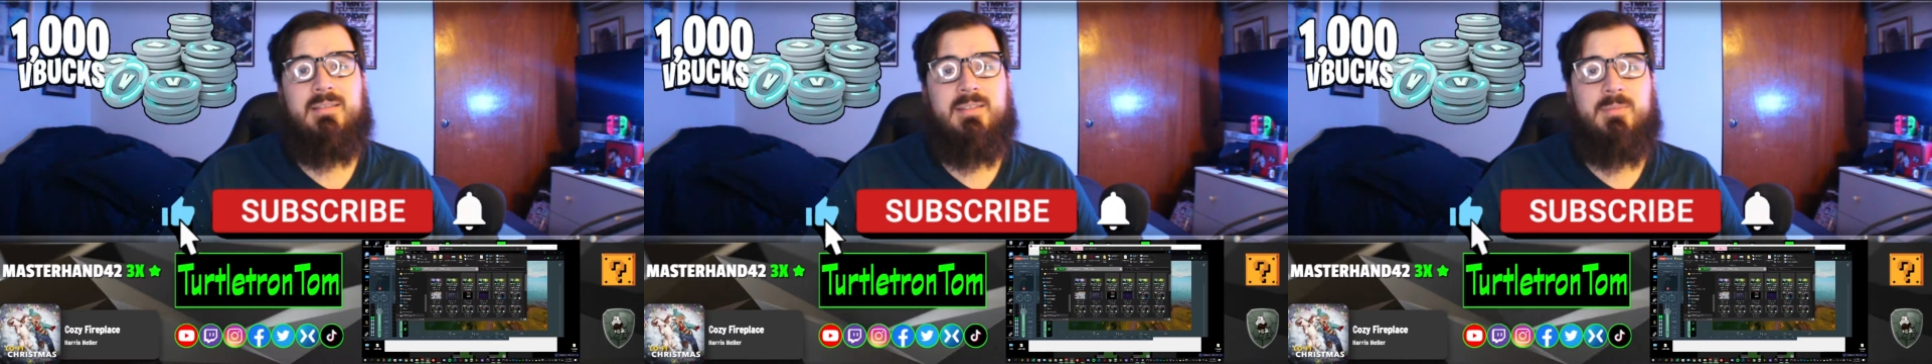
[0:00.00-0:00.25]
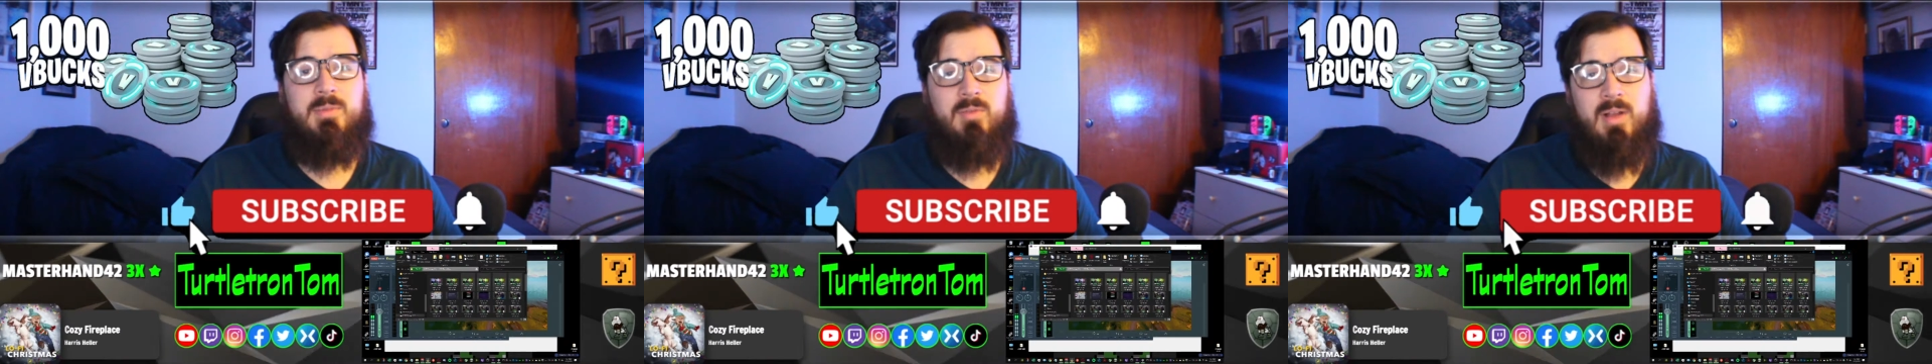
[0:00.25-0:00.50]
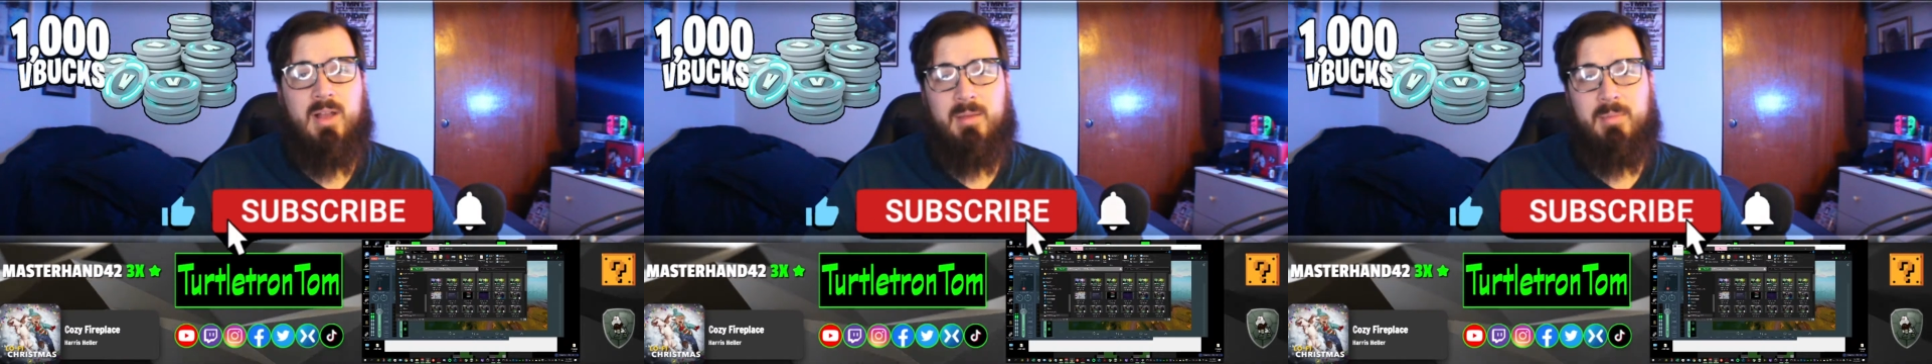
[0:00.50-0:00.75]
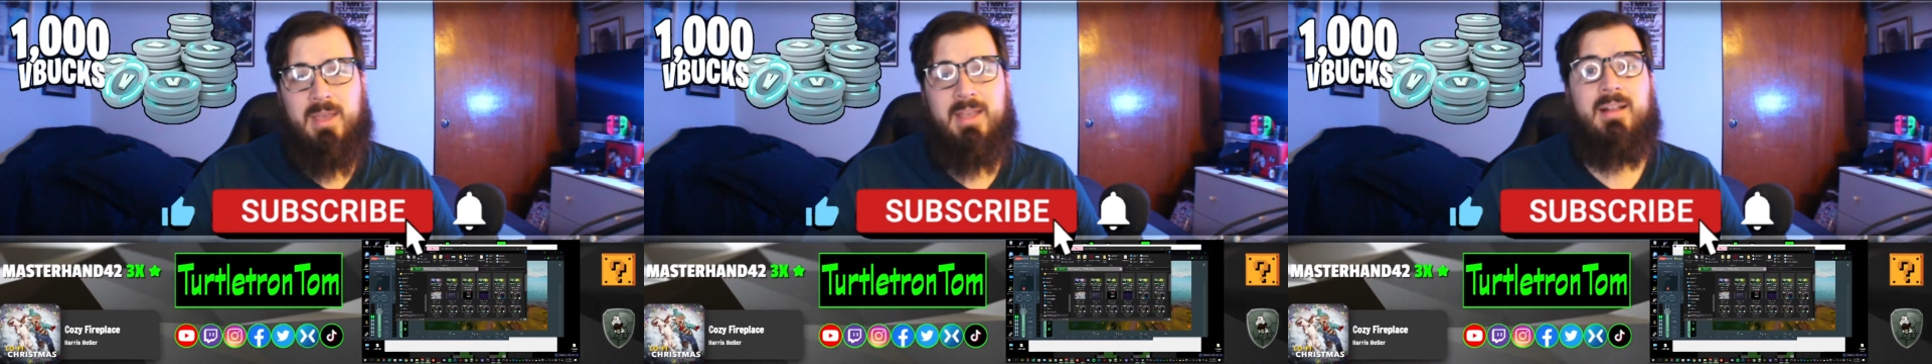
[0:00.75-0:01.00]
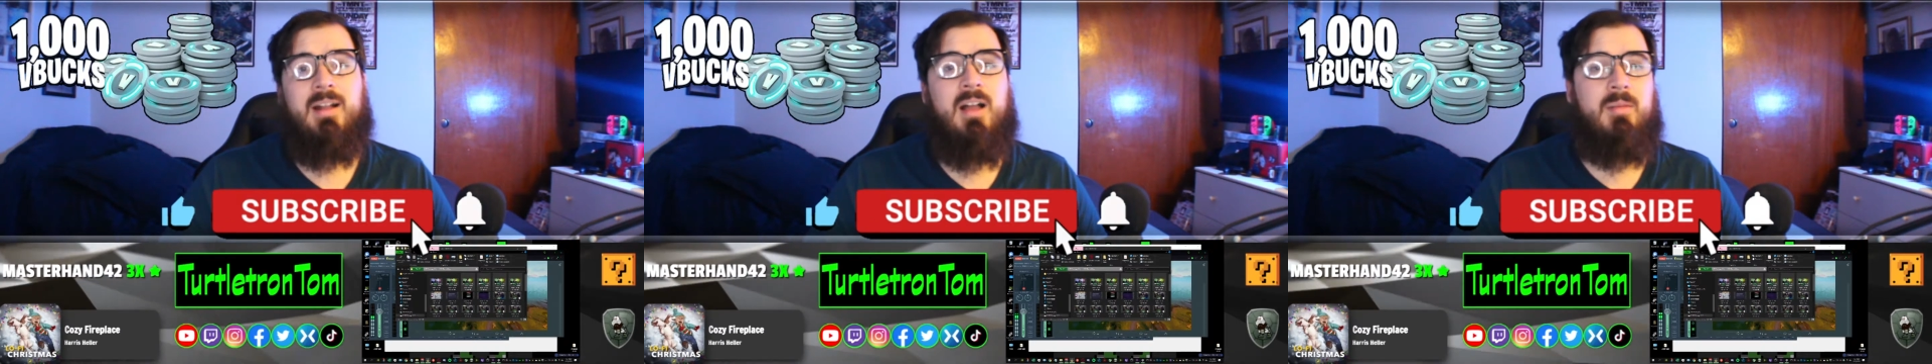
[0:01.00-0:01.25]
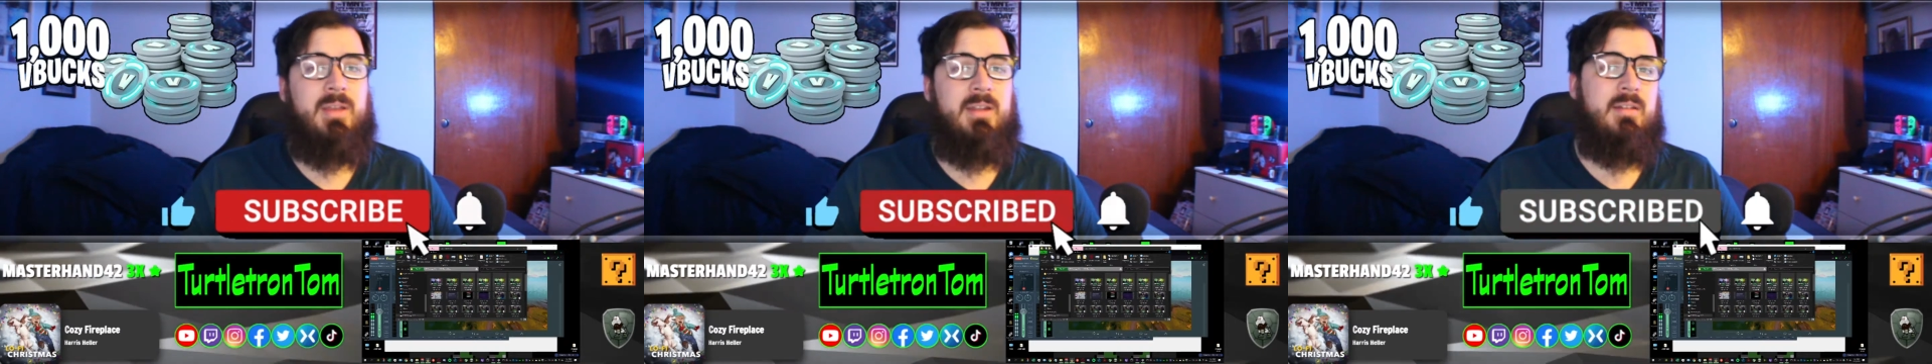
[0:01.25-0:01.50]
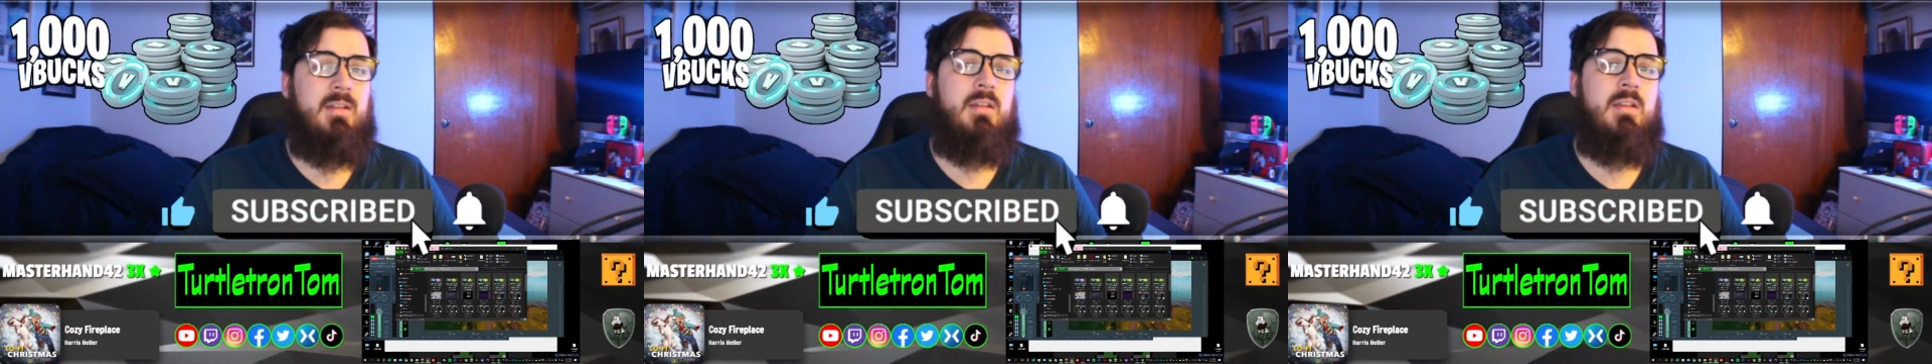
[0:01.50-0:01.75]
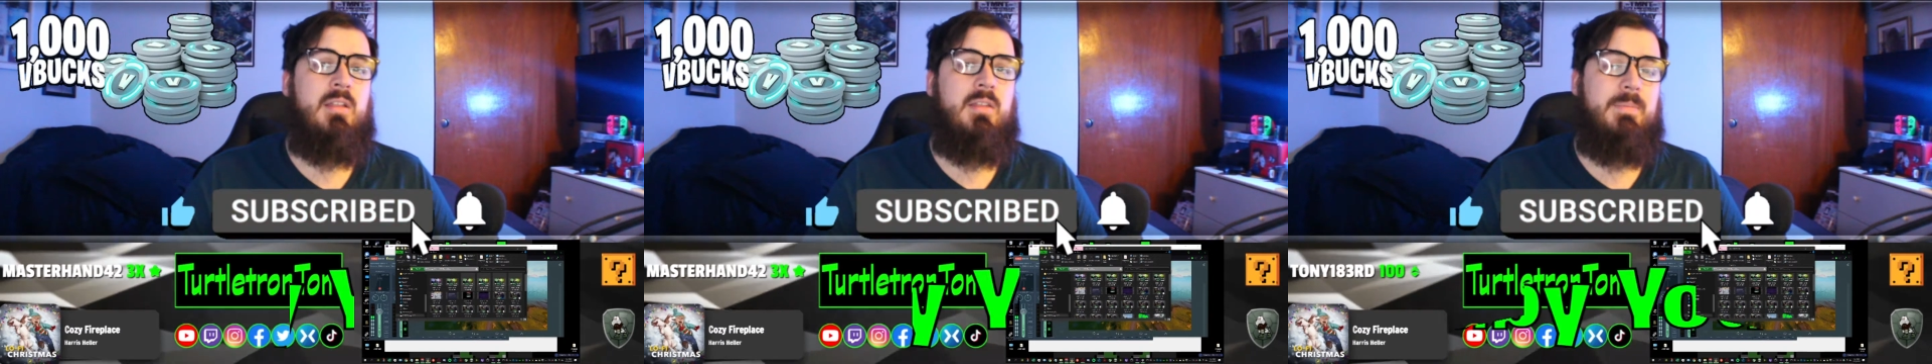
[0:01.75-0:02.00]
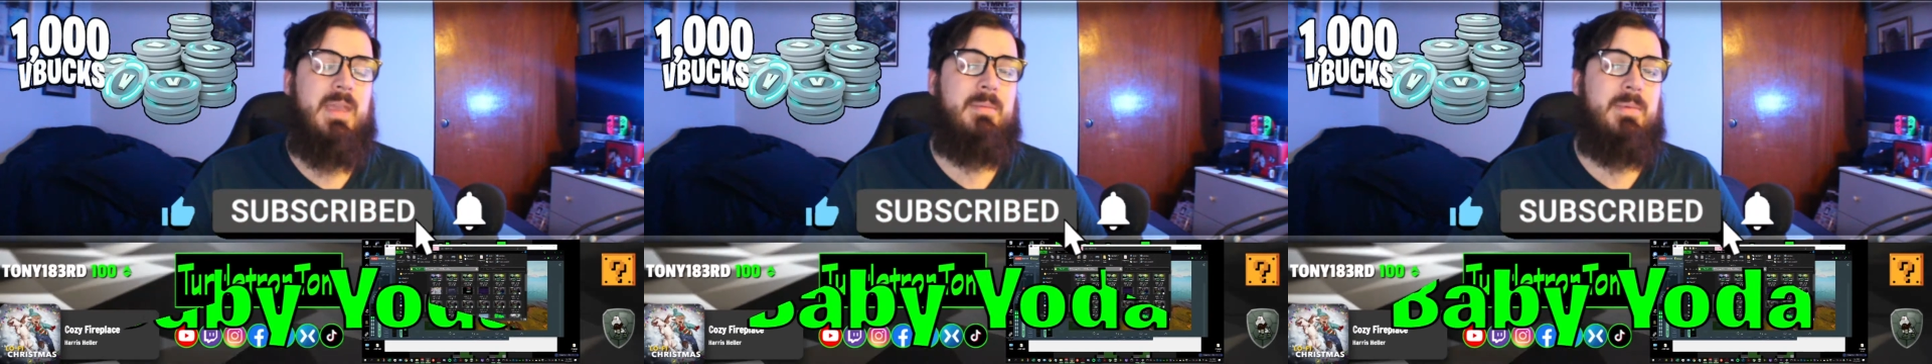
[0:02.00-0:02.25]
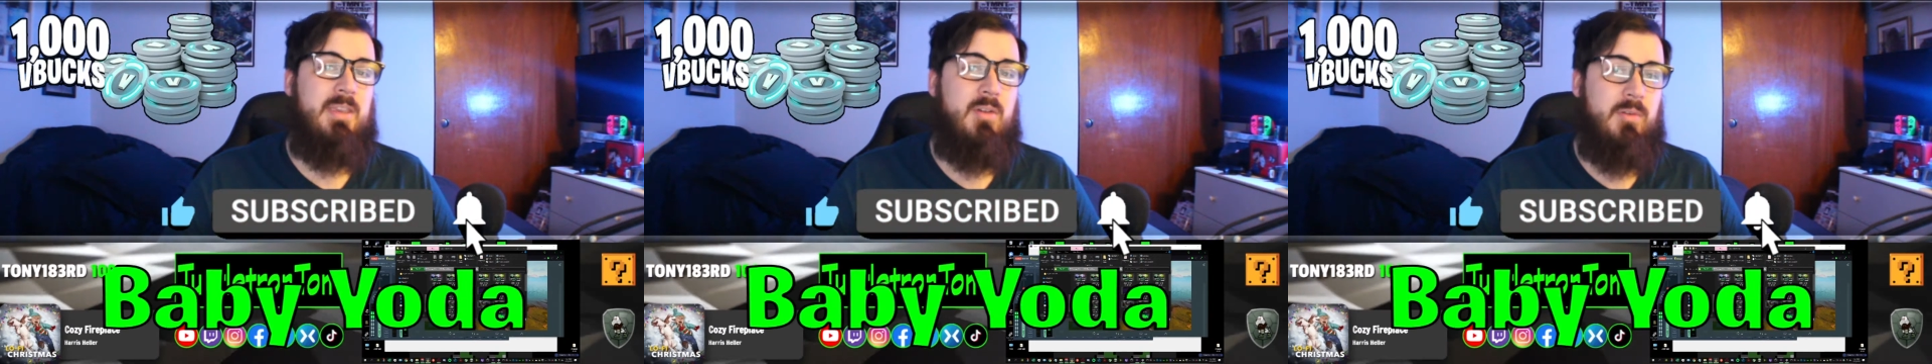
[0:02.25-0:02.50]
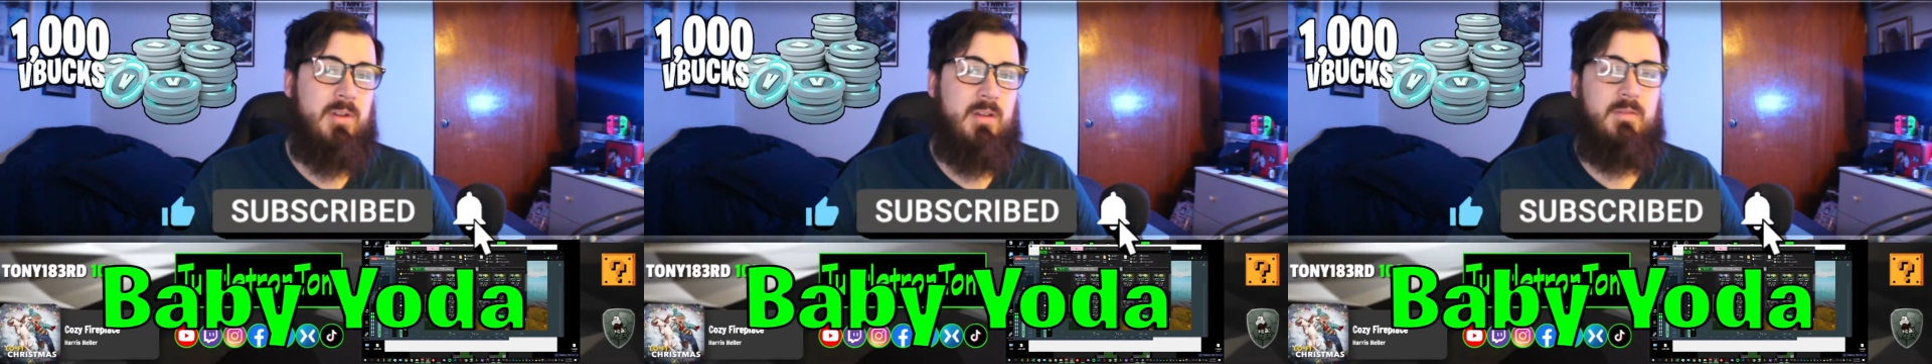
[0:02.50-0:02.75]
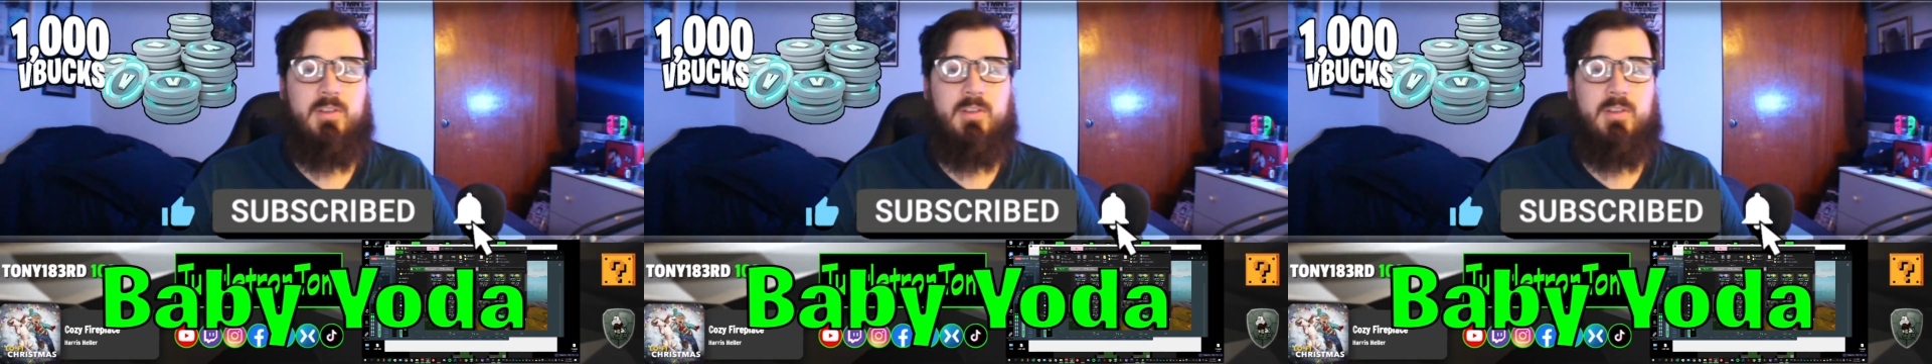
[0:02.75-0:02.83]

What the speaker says: subscribe, and comment Baby Yoda